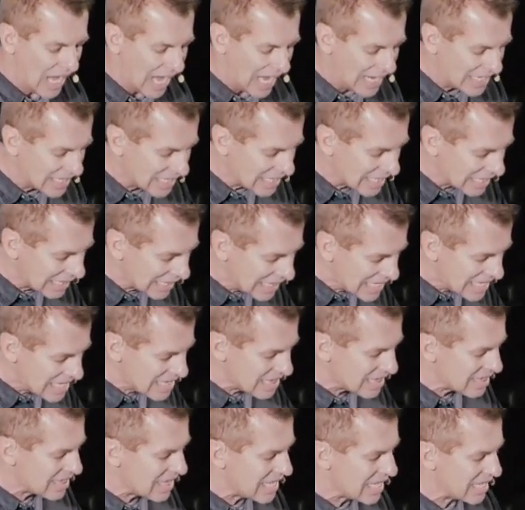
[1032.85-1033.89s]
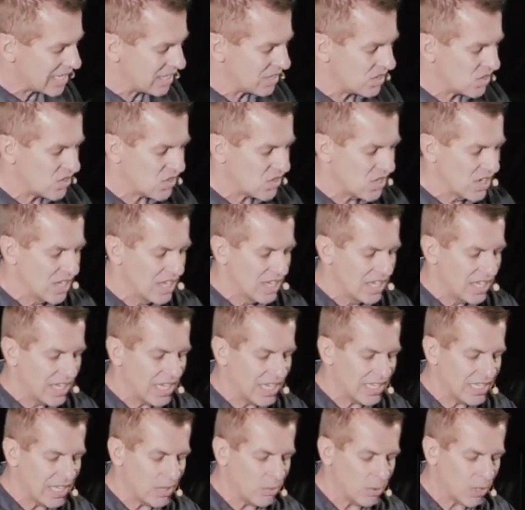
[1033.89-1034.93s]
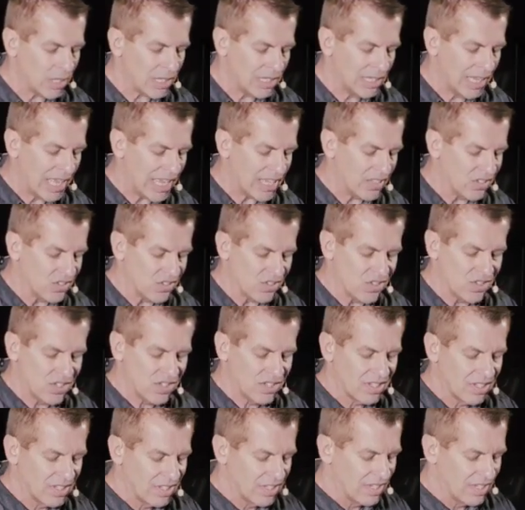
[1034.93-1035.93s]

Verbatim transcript: unclean things, and they were cleansed.